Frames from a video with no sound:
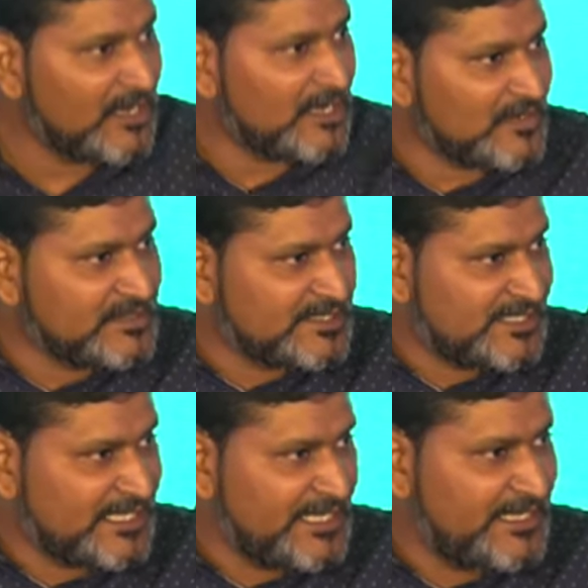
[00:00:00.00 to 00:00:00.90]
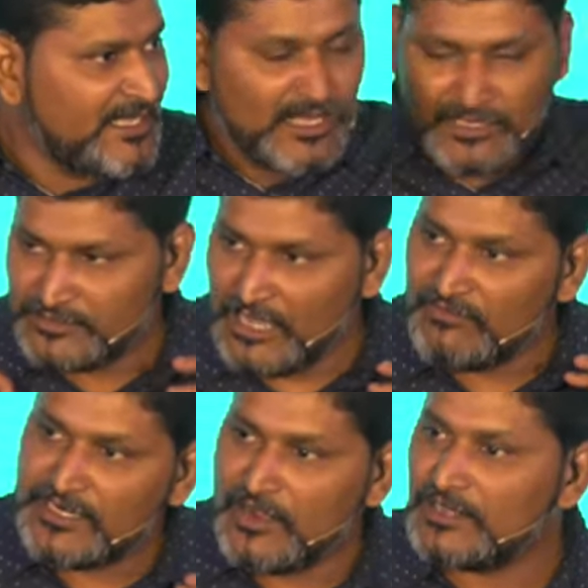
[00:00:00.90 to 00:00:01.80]
all around the city,
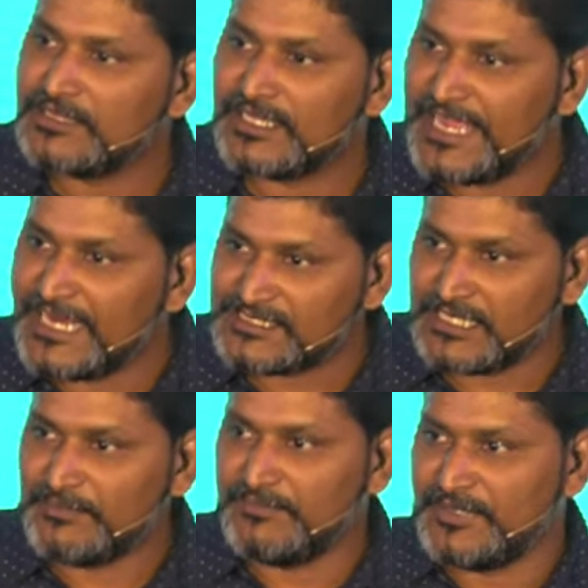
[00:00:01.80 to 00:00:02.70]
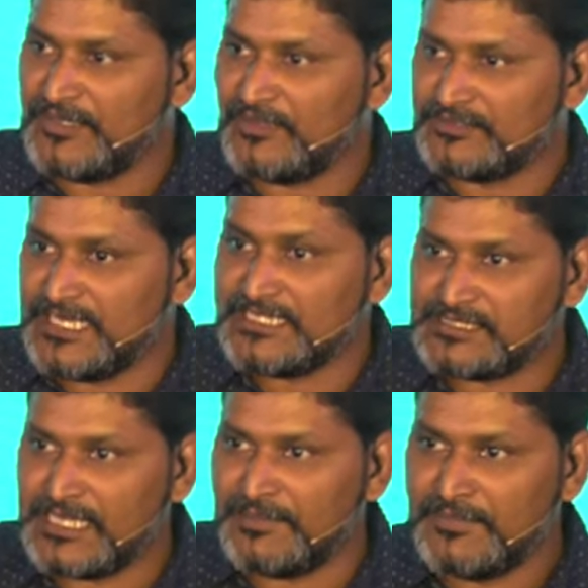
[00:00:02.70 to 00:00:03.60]
covering all the gates and, you know,
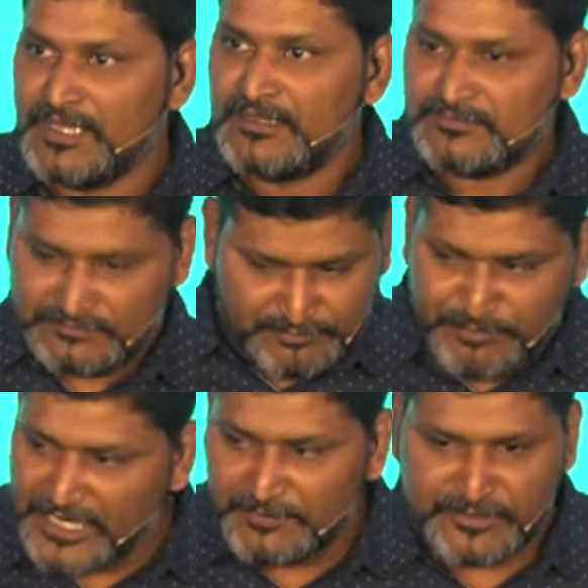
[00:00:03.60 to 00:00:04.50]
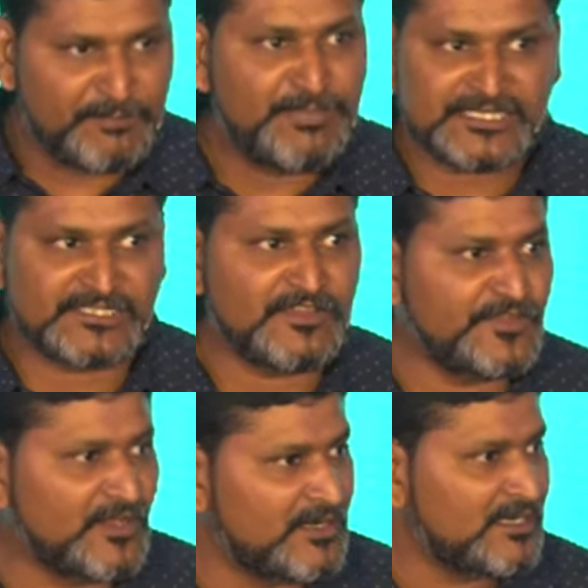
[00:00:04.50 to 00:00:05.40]
tells them, bring the
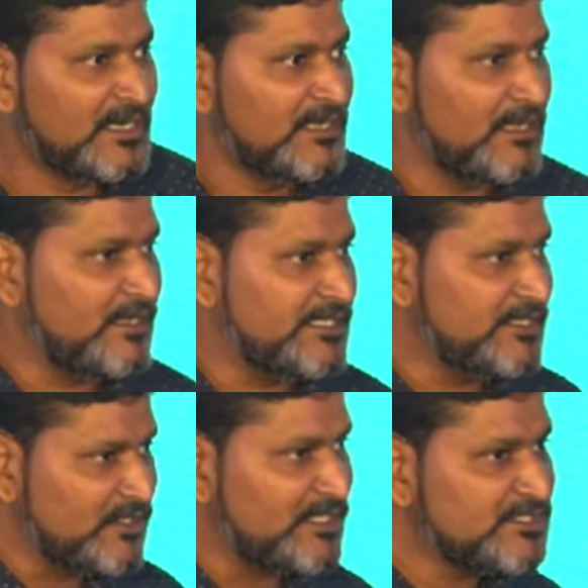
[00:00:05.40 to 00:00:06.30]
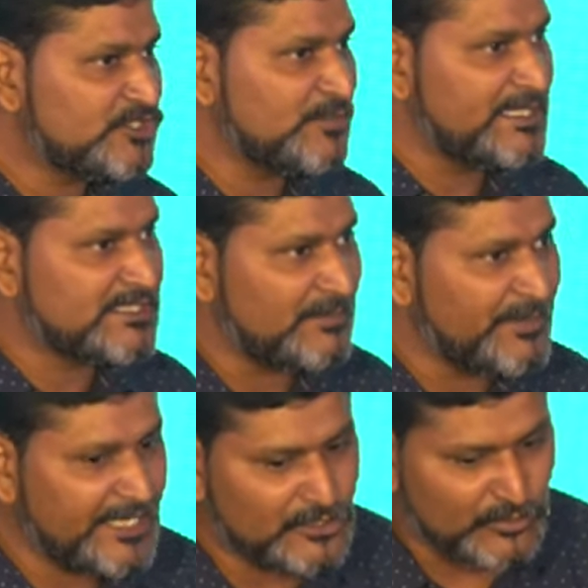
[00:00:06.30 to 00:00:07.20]
best of your, uh, your
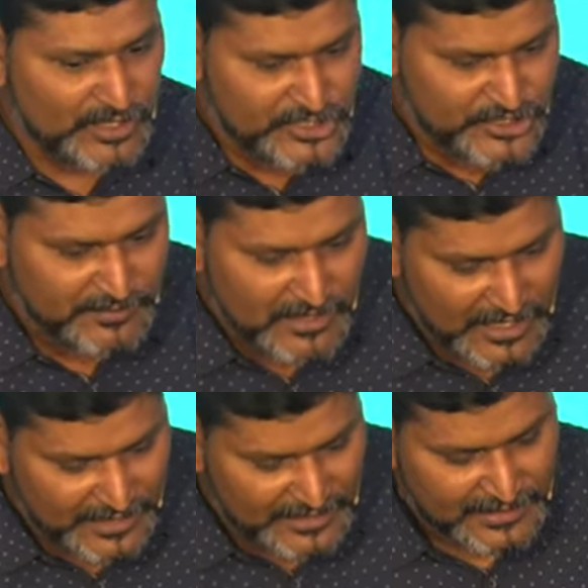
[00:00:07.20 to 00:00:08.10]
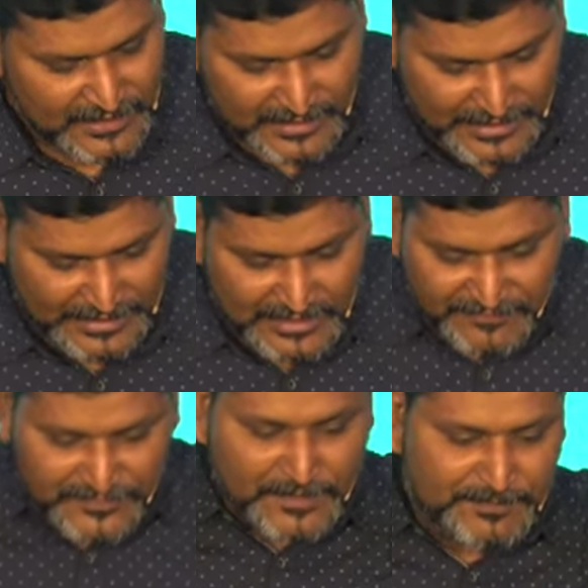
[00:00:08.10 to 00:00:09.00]
instruments and begin to worship God and,
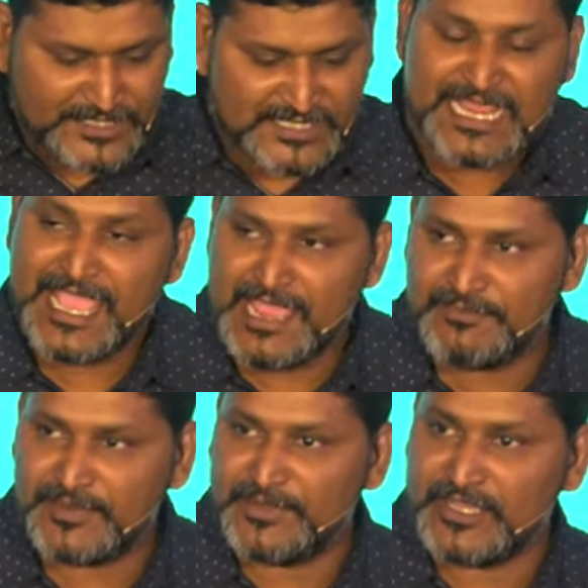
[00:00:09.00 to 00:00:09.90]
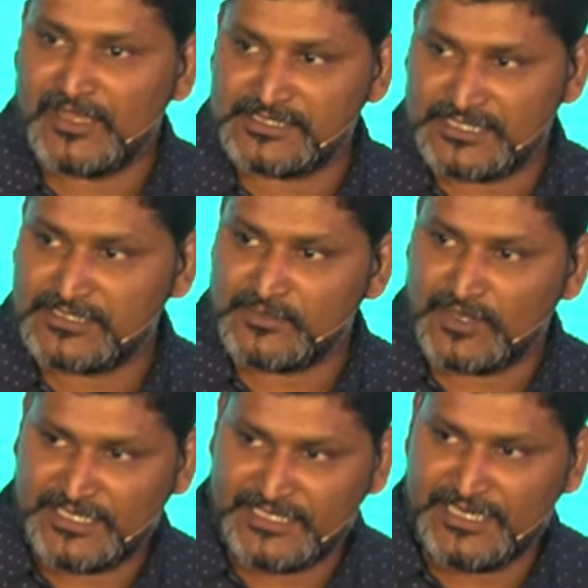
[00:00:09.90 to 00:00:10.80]
and lift up his name because this
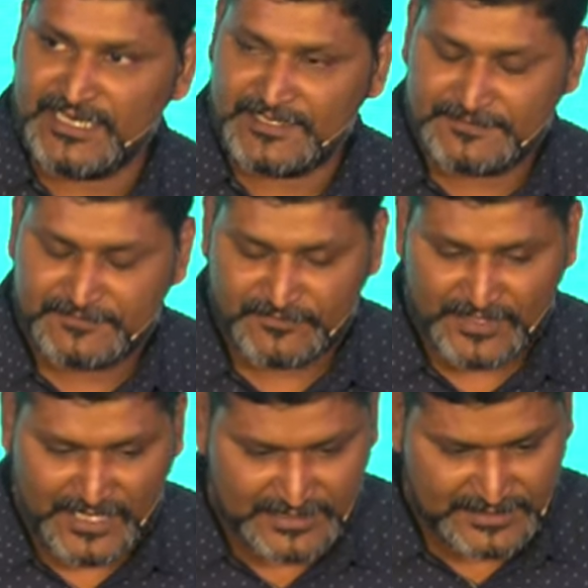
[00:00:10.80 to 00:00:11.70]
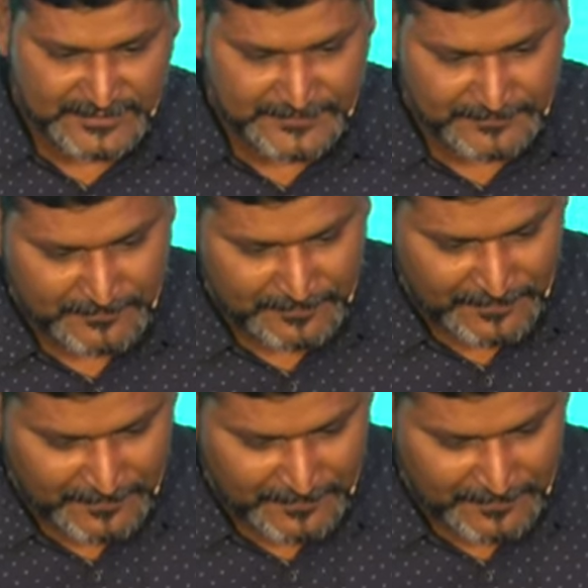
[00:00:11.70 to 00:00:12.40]
is what he did for us.